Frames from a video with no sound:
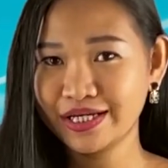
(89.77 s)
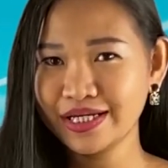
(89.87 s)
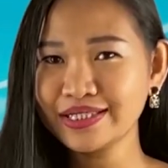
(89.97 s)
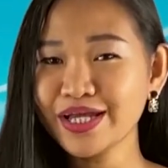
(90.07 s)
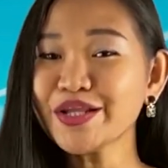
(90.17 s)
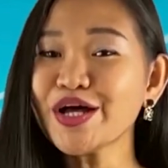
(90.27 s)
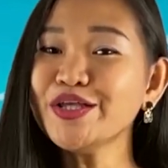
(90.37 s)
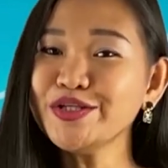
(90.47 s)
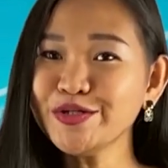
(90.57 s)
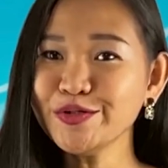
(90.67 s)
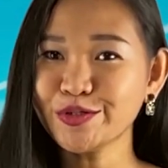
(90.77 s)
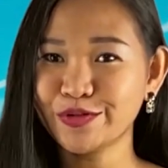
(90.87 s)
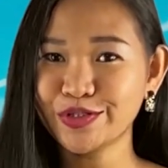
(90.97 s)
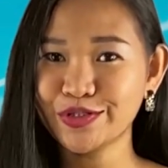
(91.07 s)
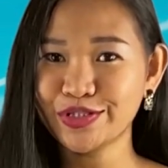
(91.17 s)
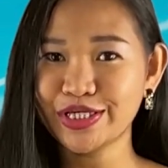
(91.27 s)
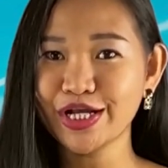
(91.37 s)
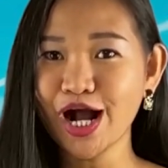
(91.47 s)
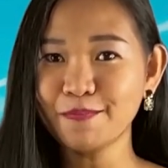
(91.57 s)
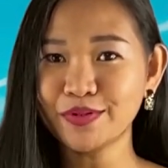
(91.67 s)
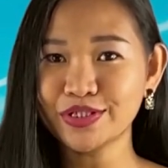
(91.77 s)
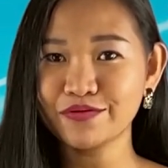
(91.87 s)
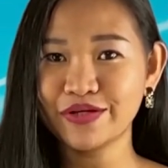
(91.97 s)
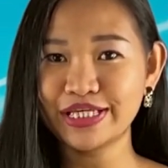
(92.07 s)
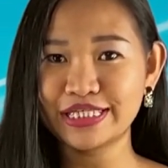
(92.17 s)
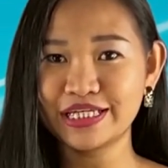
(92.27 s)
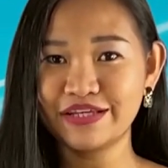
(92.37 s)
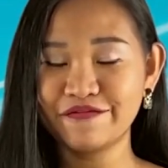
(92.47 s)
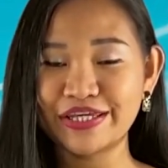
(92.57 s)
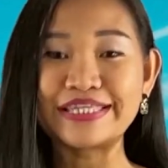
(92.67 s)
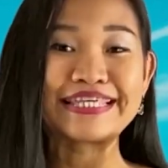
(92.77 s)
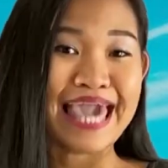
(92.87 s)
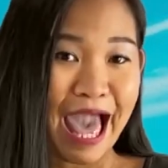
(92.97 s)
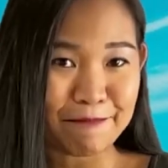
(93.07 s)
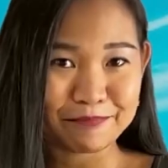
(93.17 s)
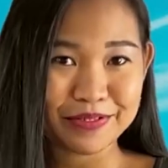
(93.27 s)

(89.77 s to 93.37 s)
it's not unusual to see couples with a significant gap.